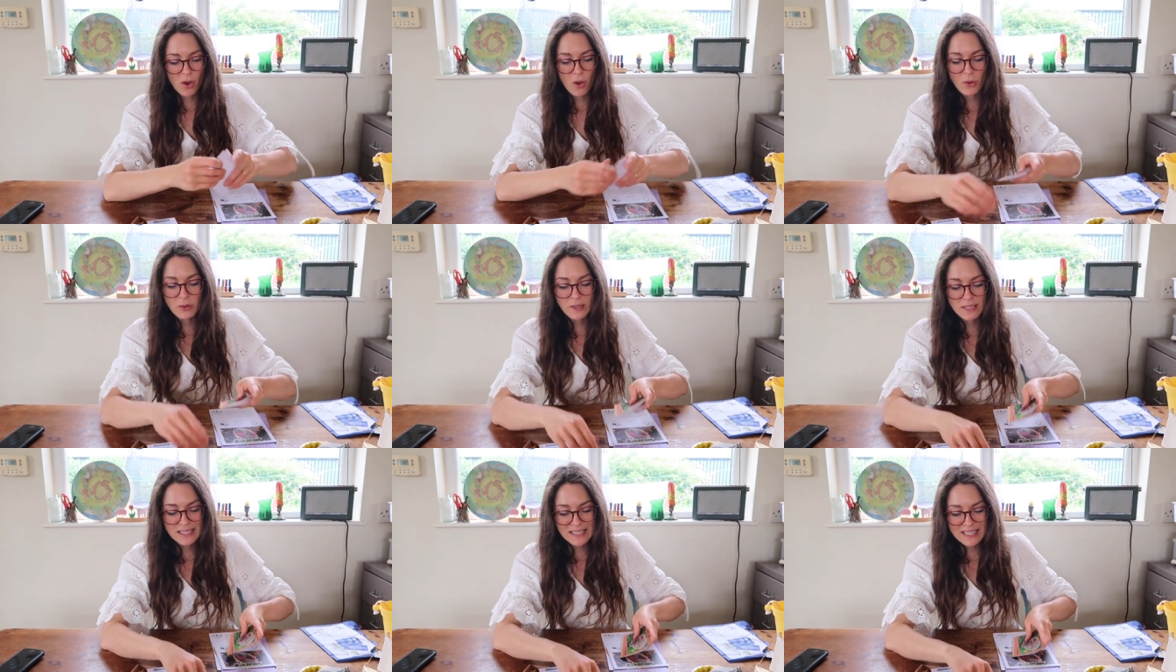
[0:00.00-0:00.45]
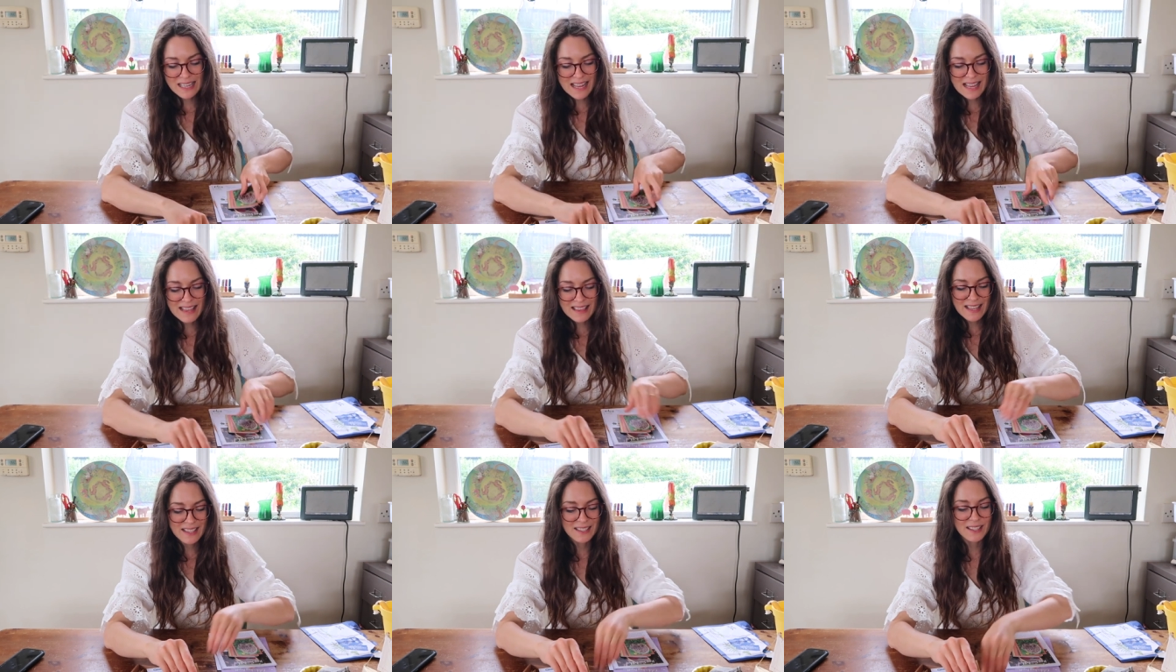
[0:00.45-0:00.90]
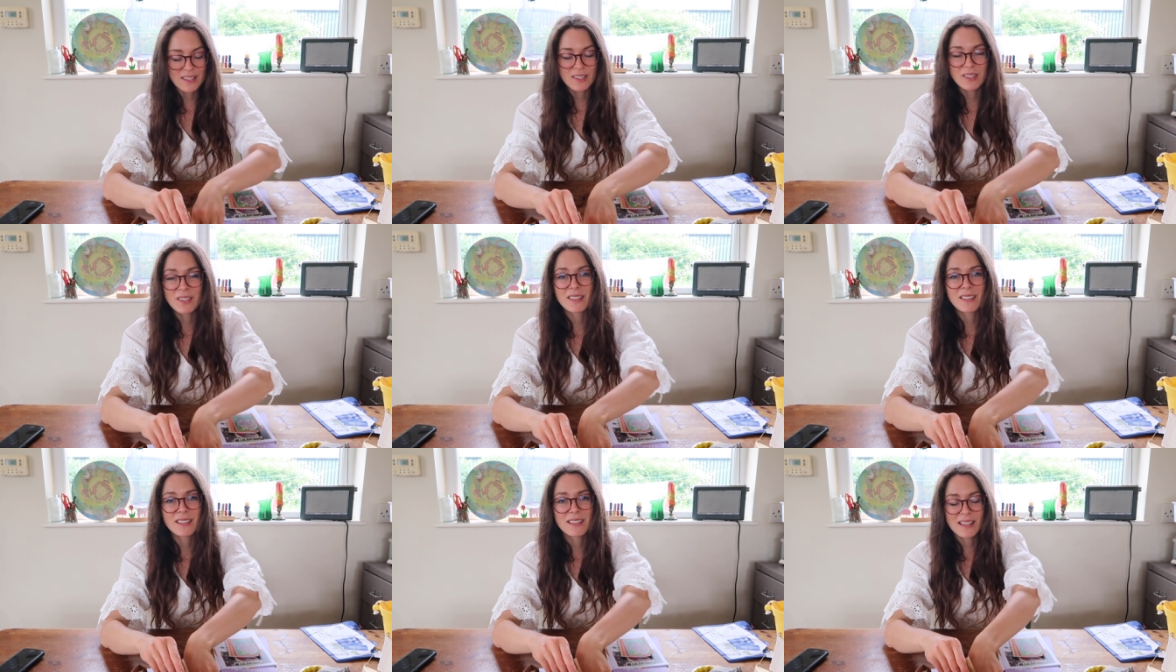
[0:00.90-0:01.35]
honestly, this
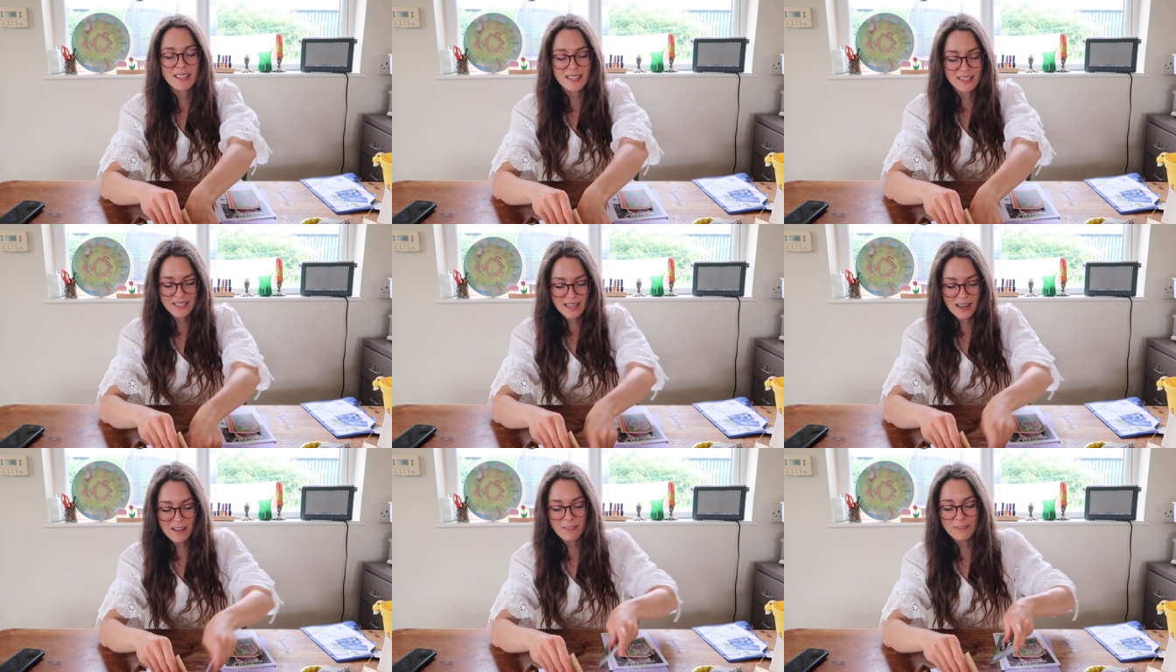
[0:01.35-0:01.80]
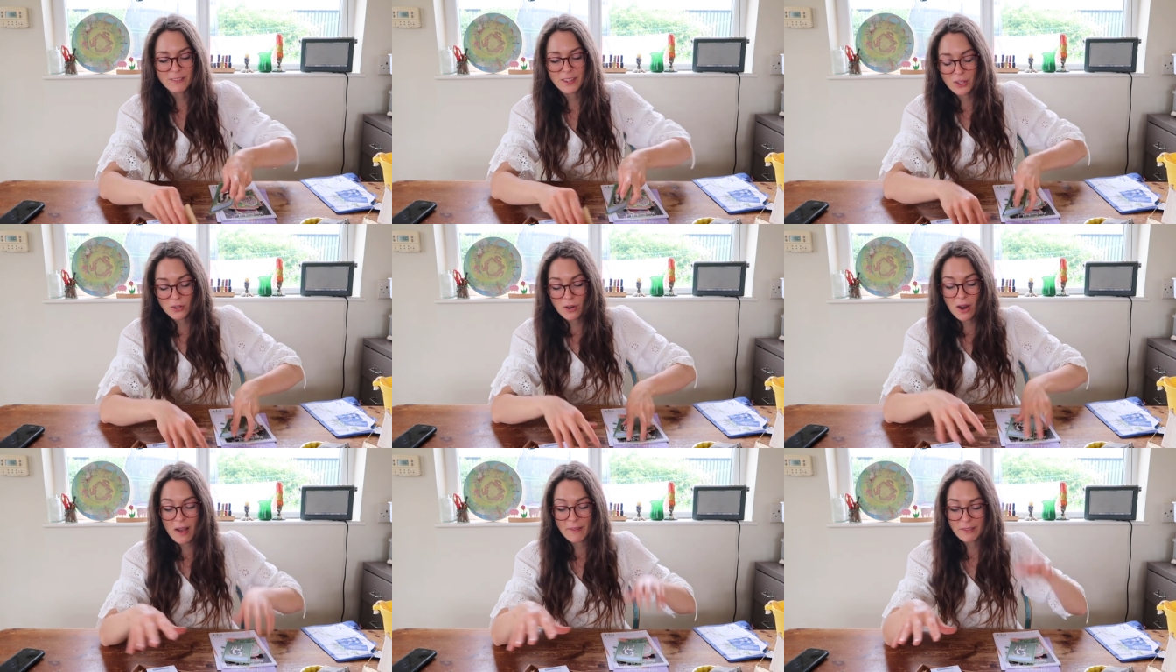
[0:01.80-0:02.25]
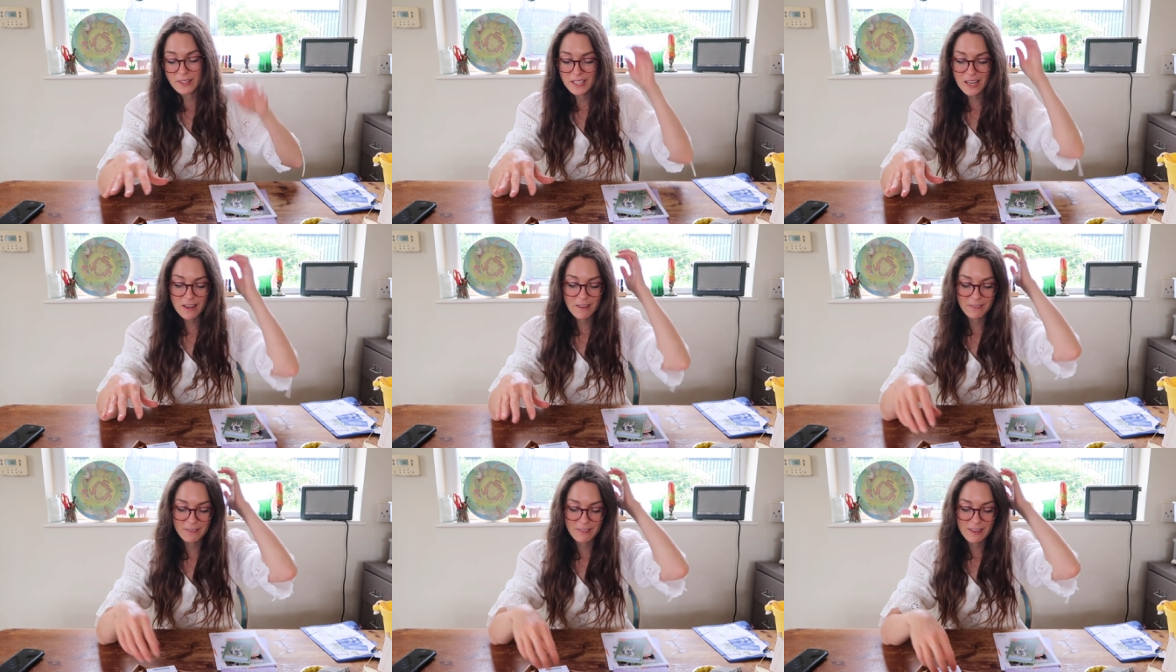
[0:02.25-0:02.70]
is the stuff, the craft
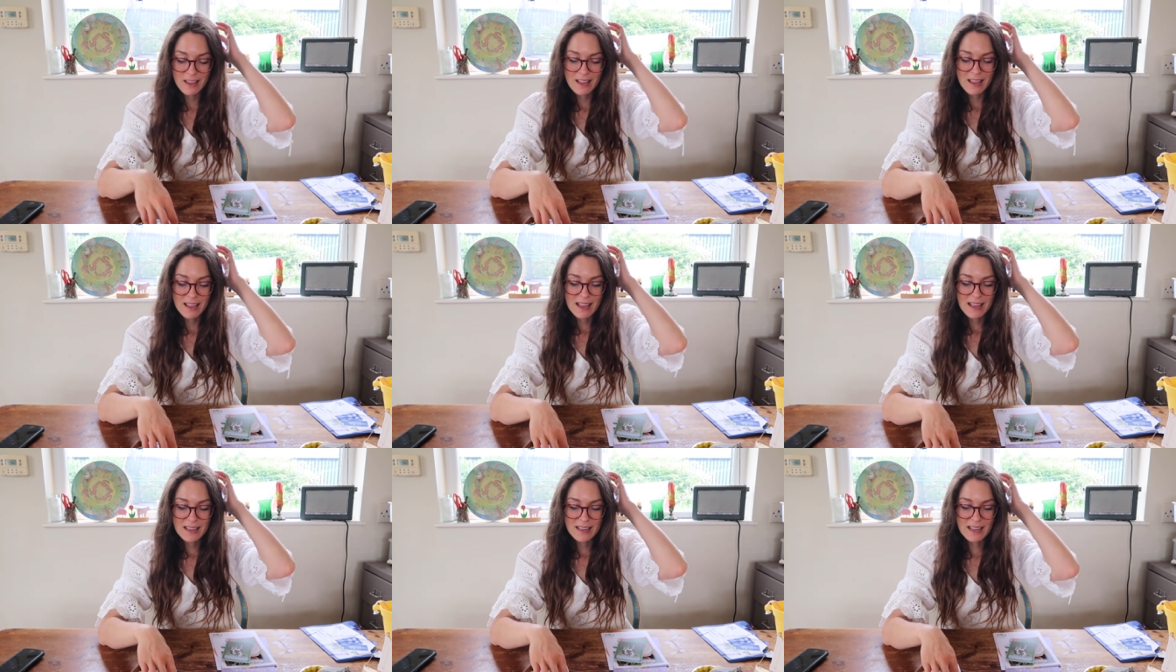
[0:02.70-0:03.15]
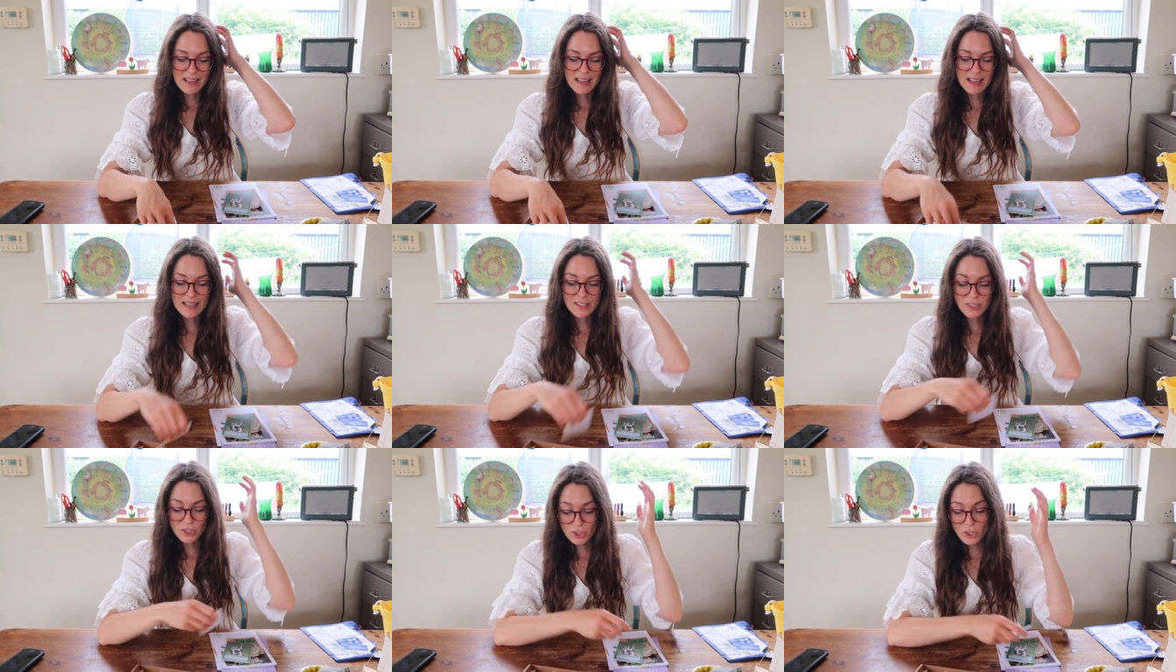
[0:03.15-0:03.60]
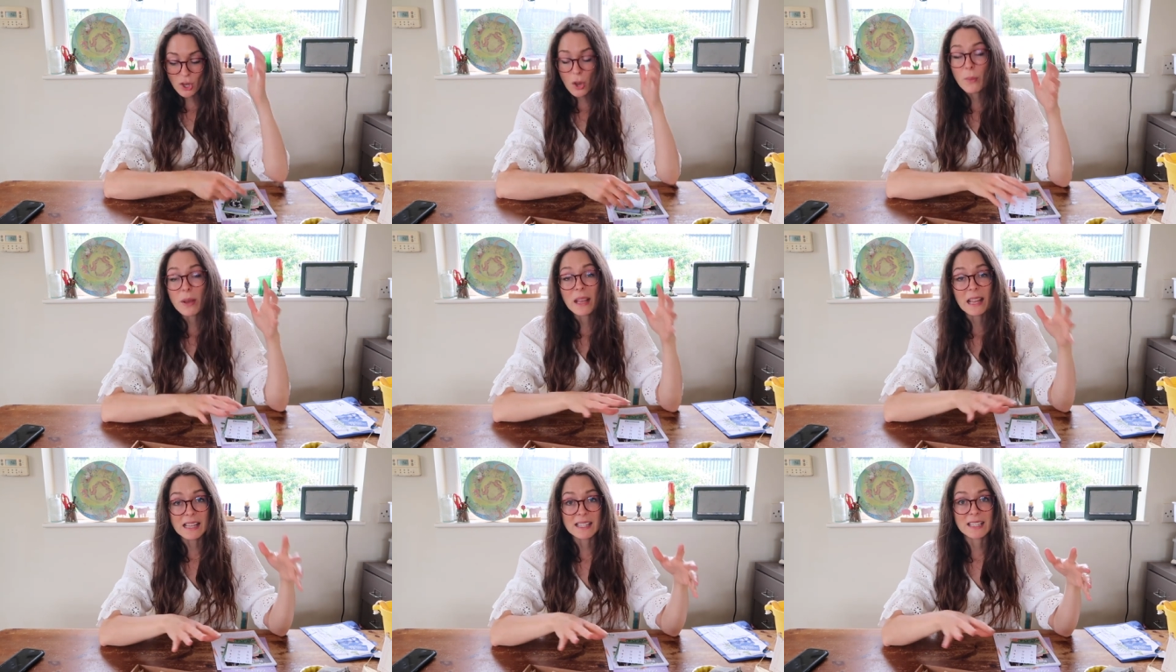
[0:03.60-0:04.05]
stuff is
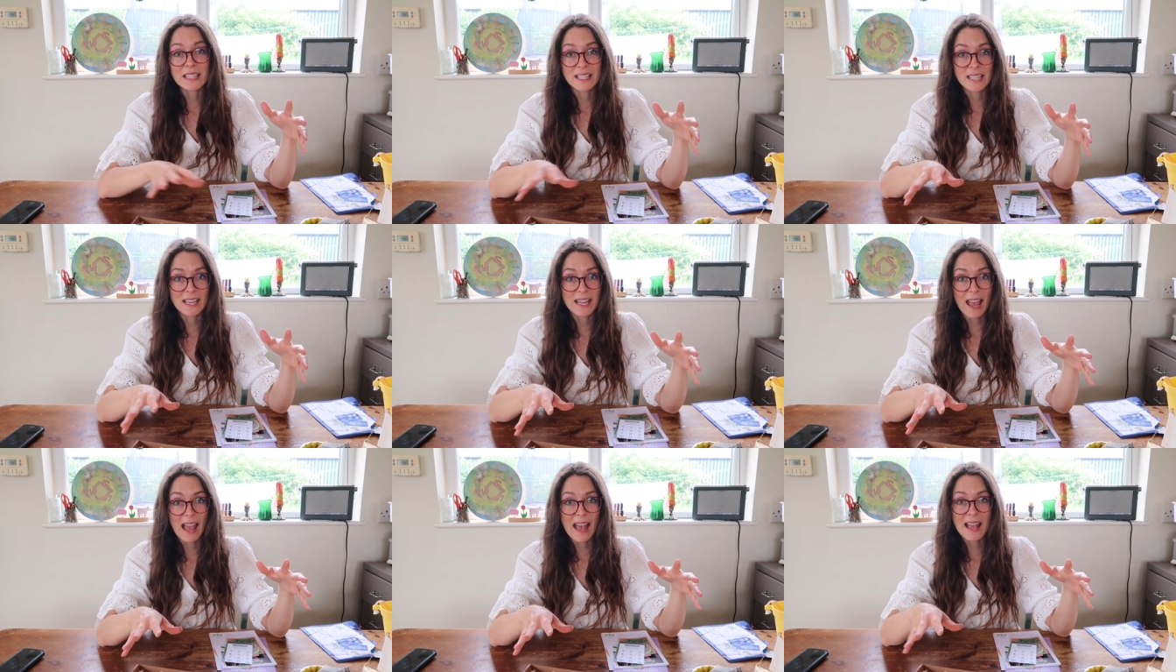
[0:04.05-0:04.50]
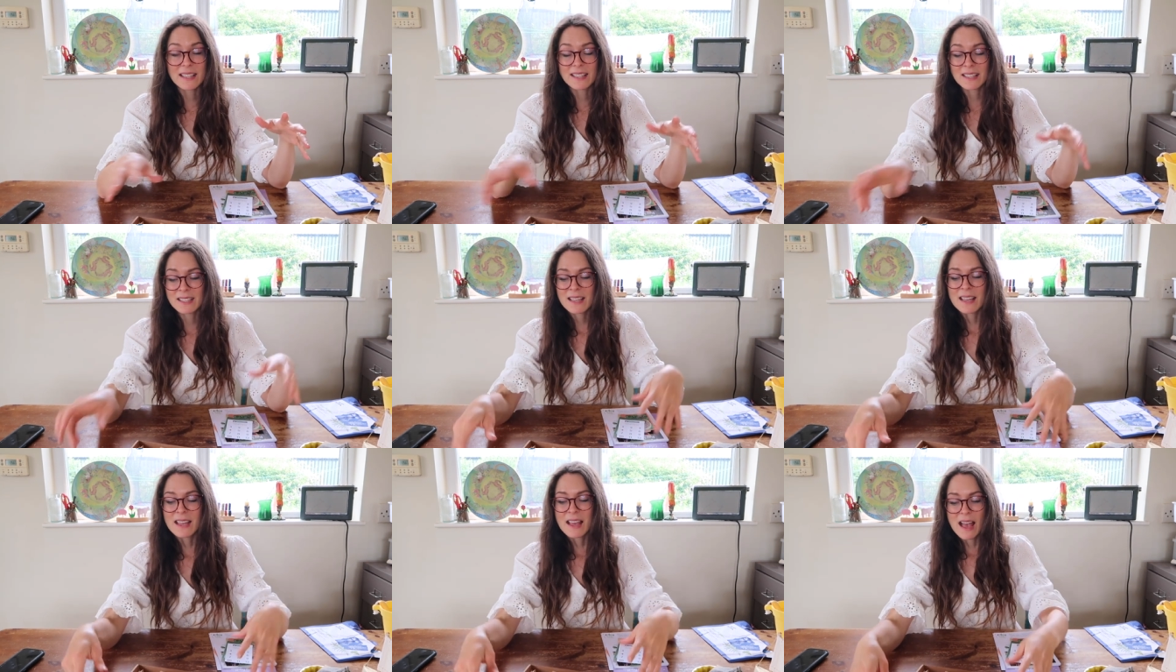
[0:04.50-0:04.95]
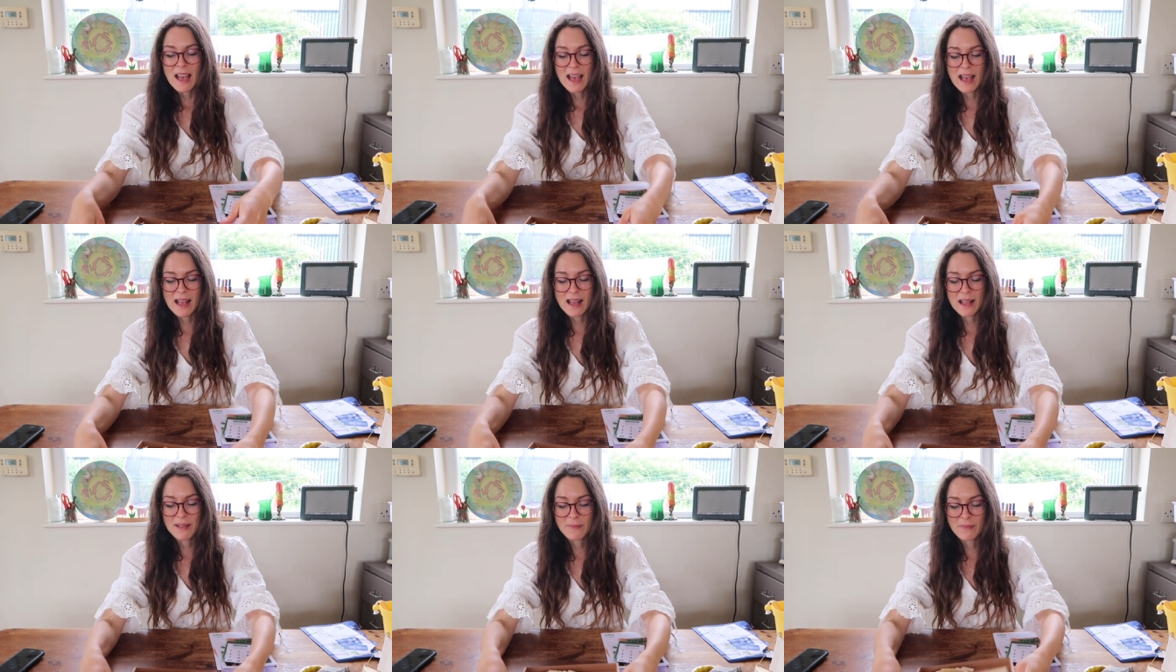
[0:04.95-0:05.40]
so easy to get.
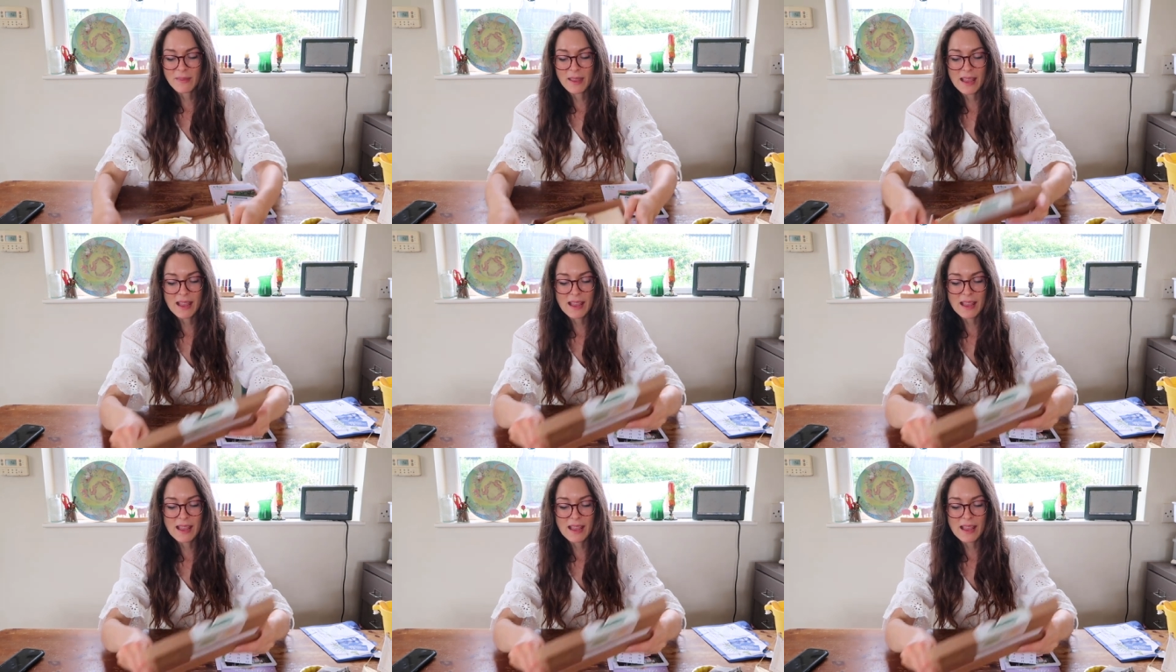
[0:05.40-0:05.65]
Um,